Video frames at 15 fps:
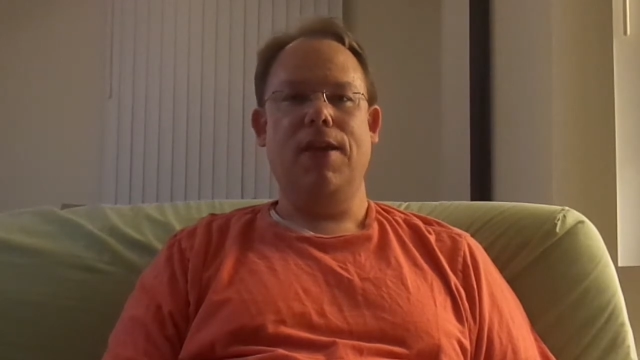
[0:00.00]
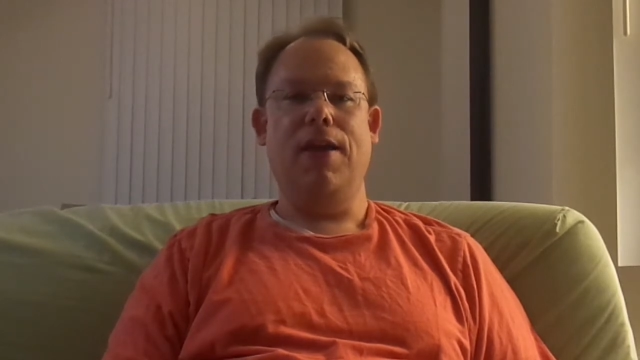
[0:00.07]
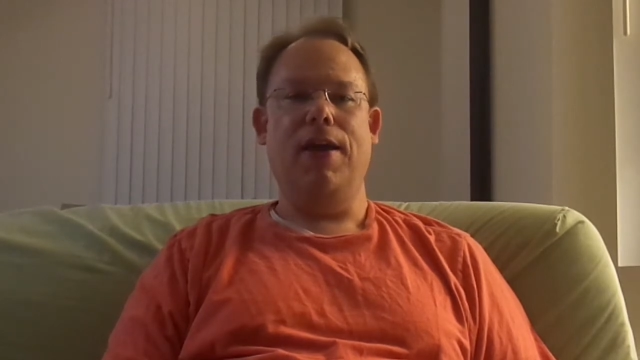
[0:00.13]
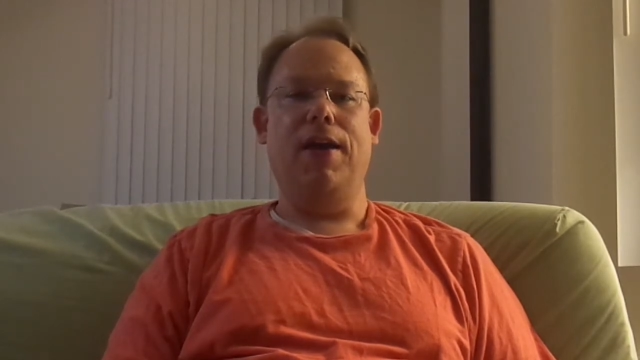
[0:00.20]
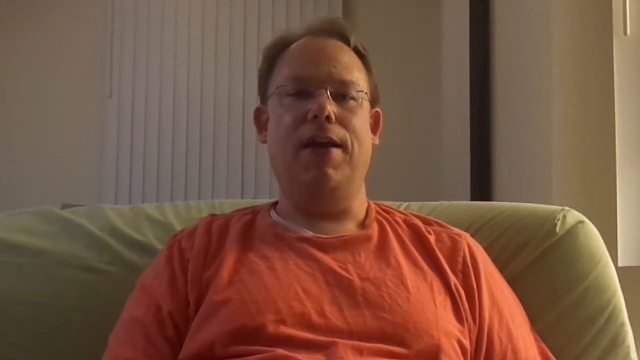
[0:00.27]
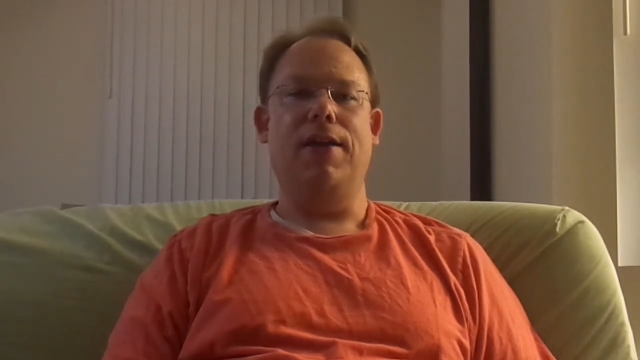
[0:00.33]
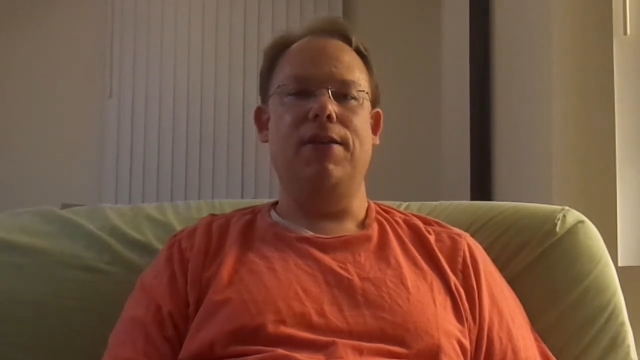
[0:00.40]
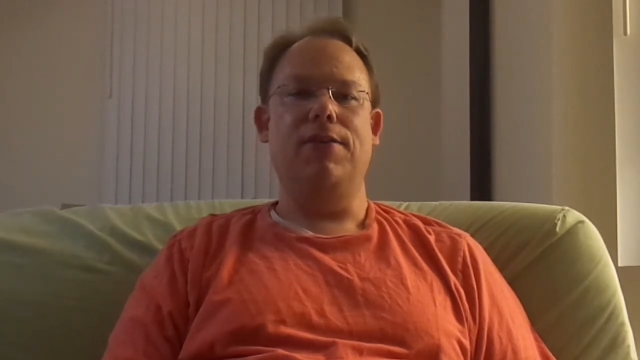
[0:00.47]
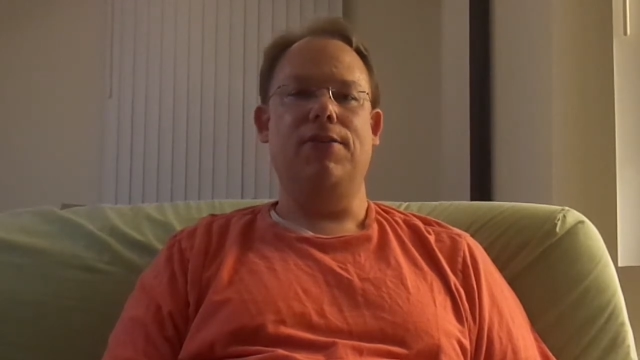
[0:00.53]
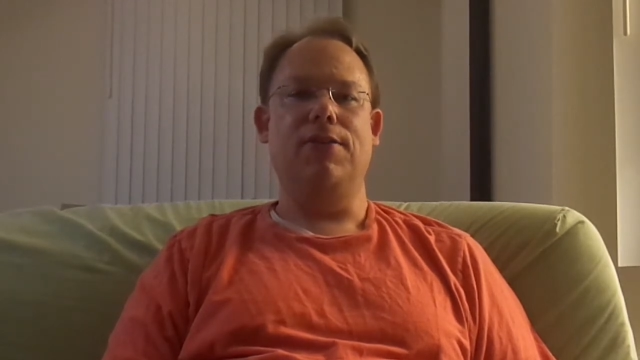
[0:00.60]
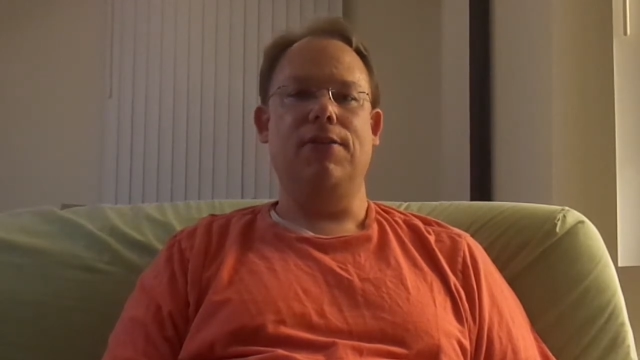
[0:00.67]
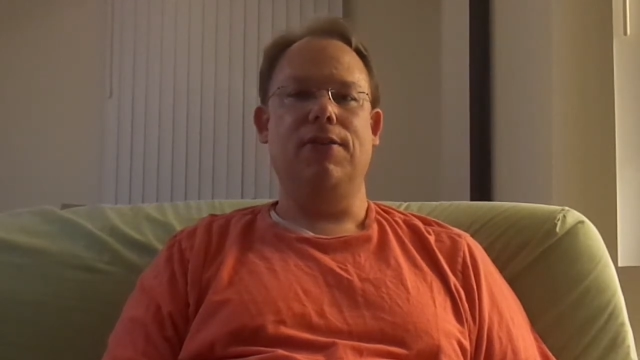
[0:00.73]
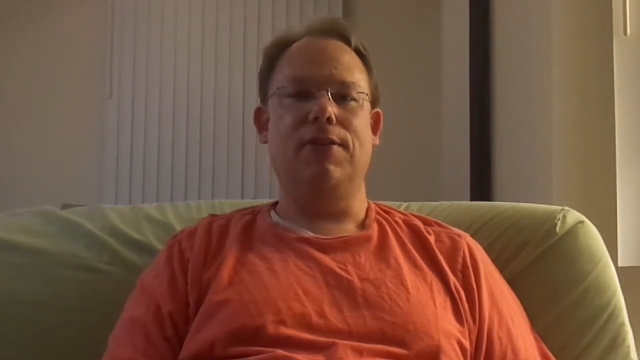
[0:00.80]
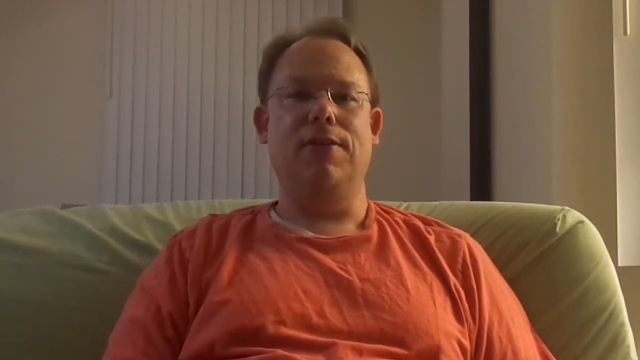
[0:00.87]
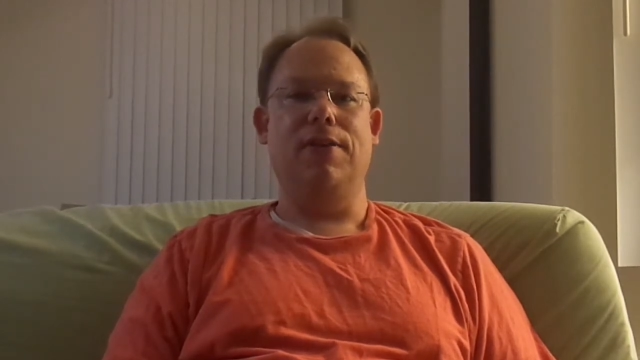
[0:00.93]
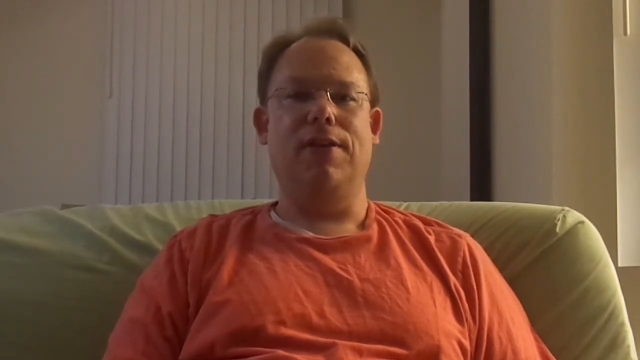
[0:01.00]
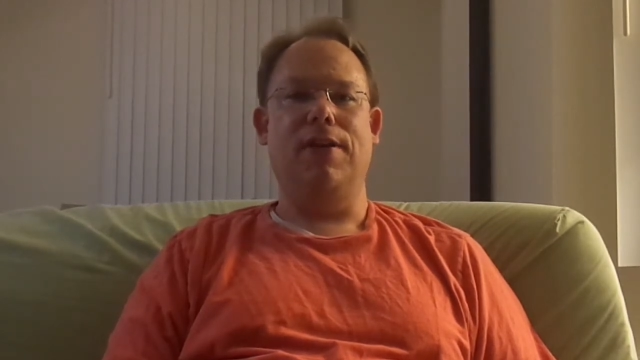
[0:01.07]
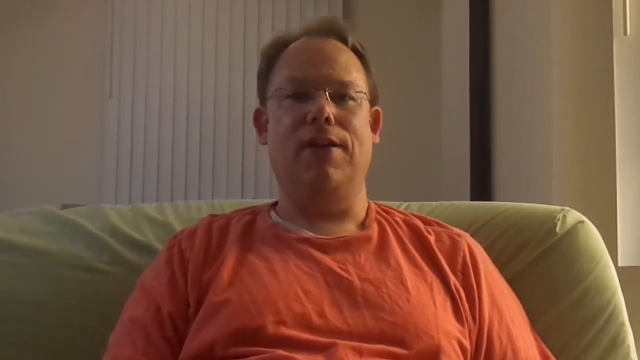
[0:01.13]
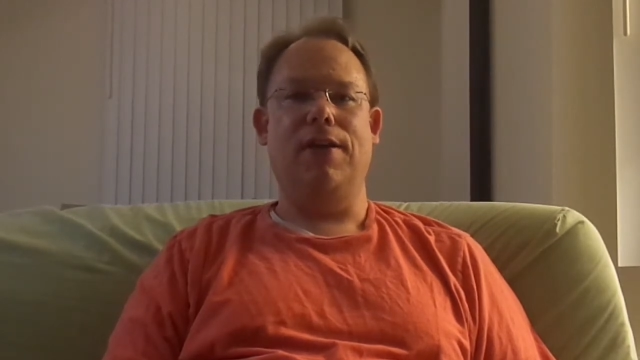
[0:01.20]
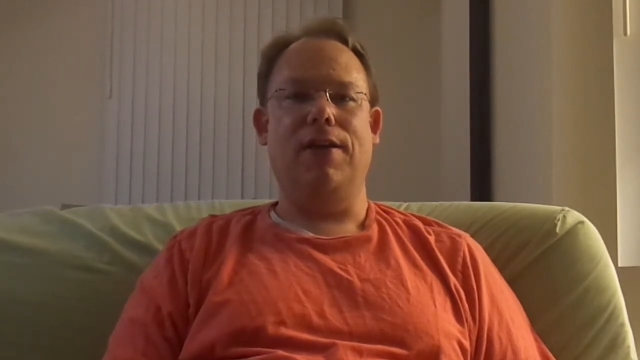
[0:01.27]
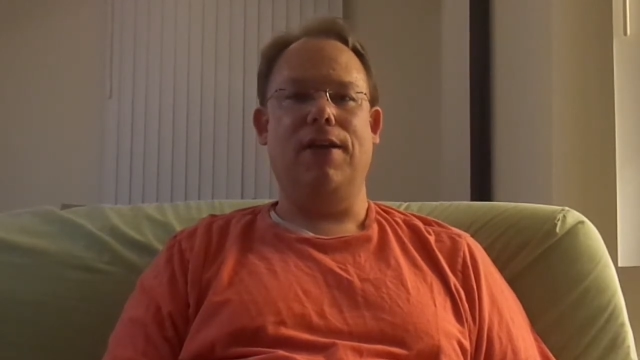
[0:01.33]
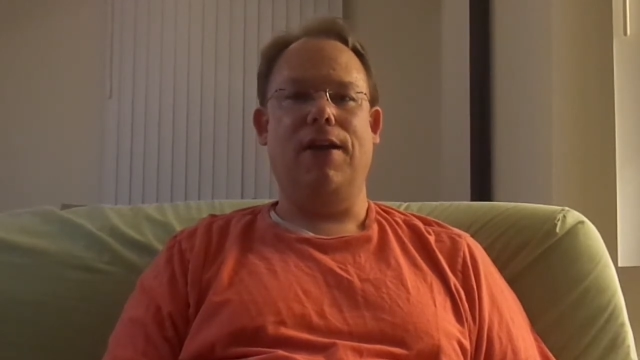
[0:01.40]
And
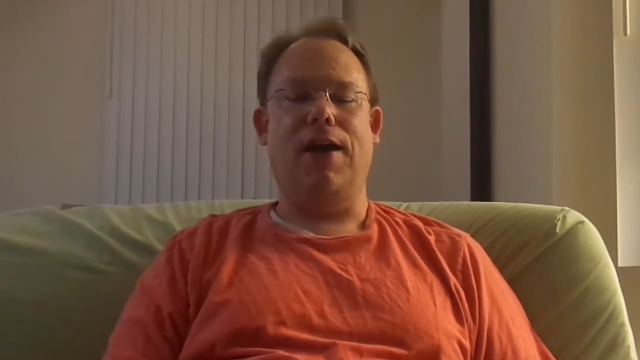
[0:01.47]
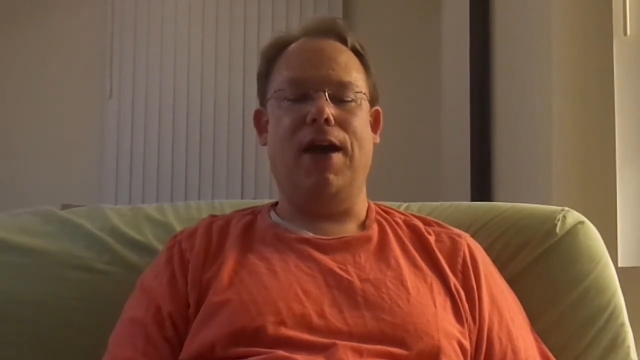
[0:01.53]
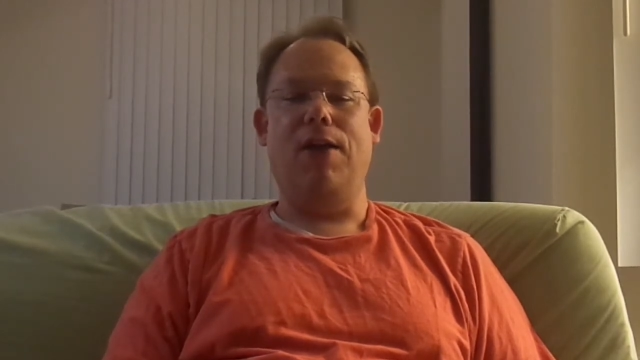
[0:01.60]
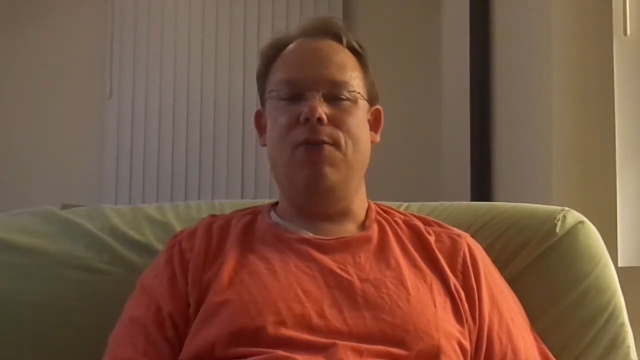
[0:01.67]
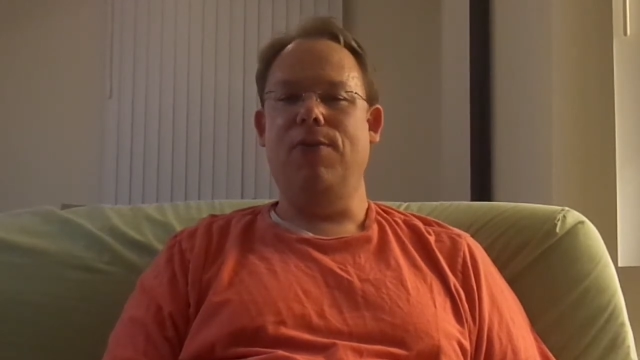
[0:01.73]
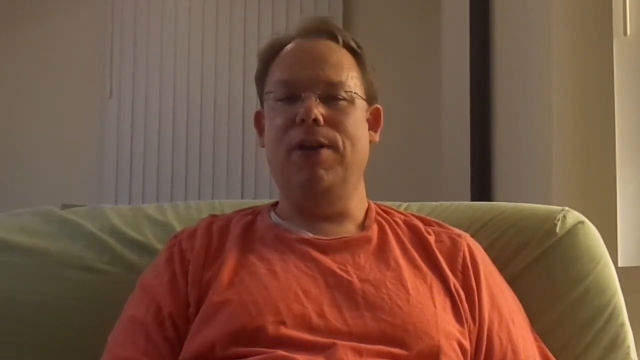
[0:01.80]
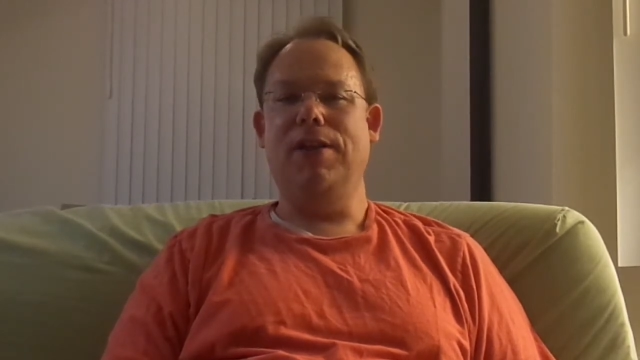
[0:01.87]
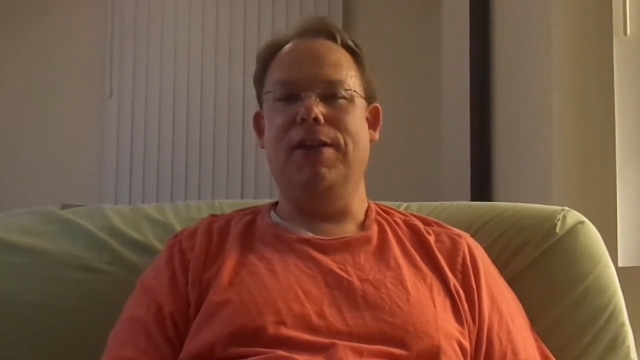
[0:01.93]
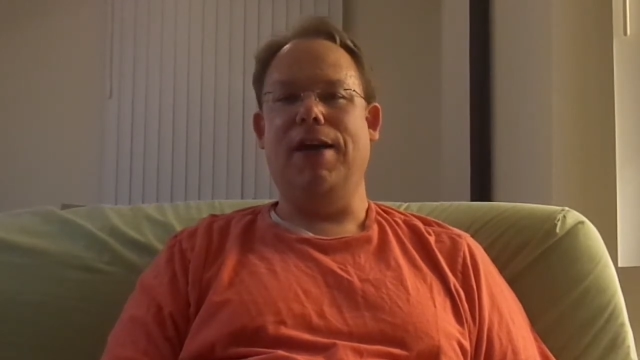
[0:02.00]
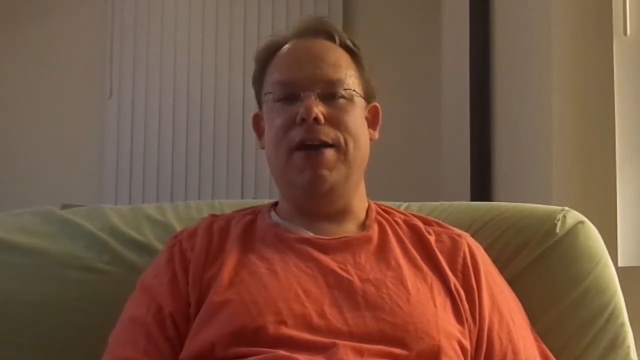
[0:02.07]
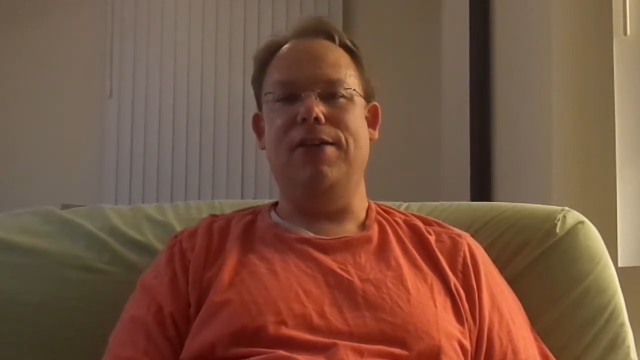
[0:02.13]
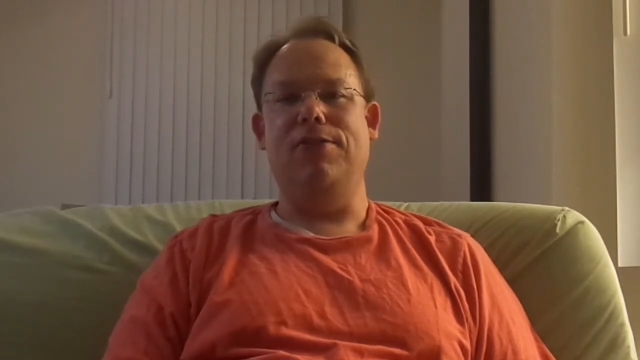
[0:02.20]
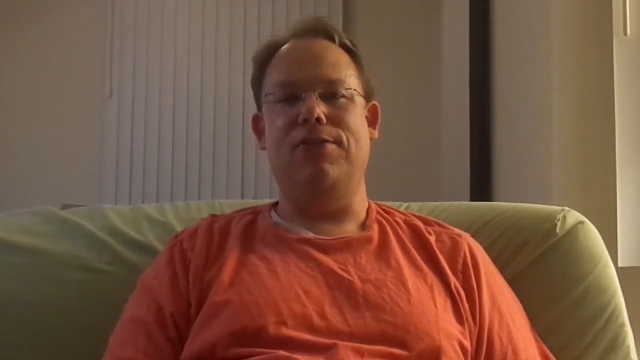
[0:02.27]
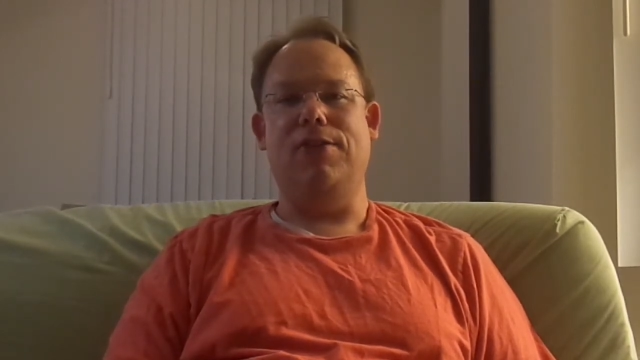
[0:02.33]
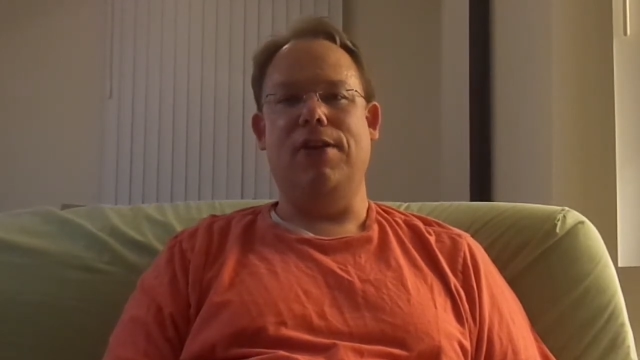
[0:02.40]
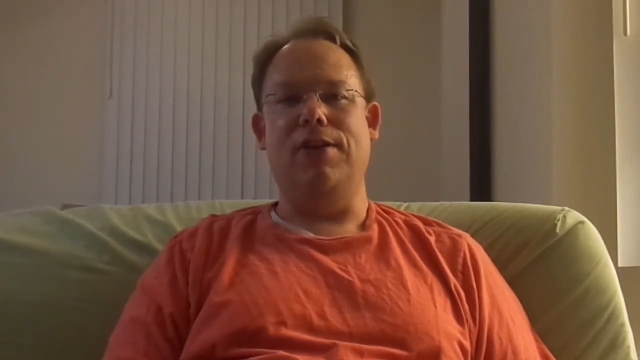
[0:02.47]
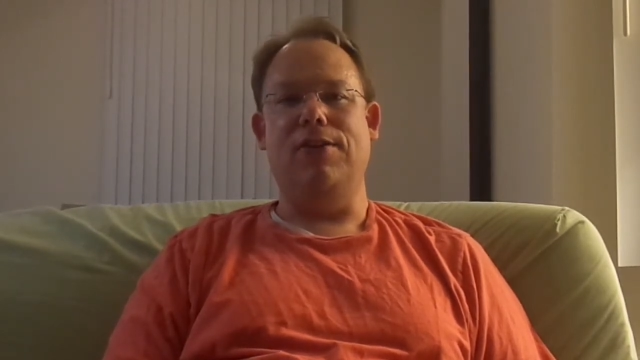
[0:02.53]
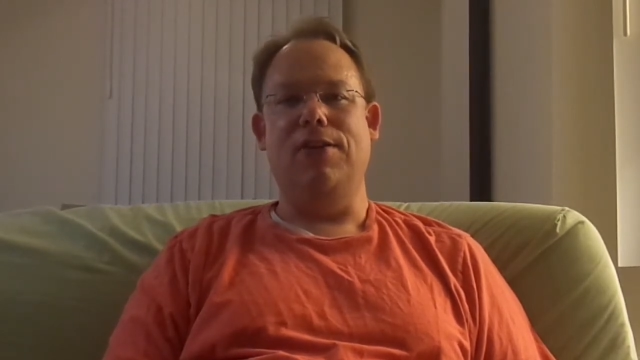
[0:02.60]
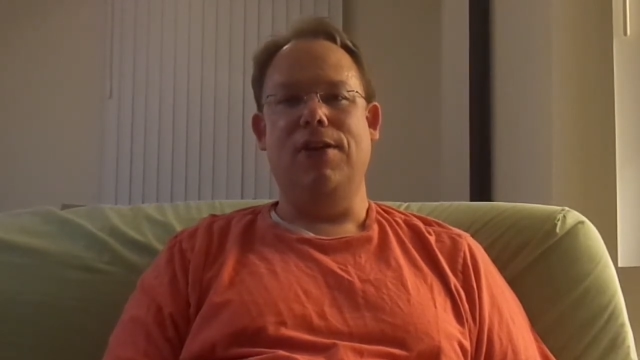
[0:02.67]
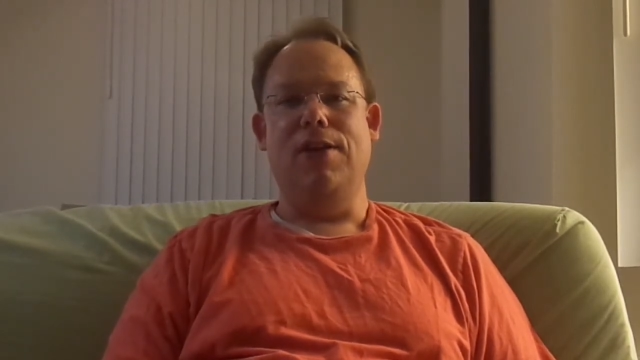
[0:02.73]
I realized that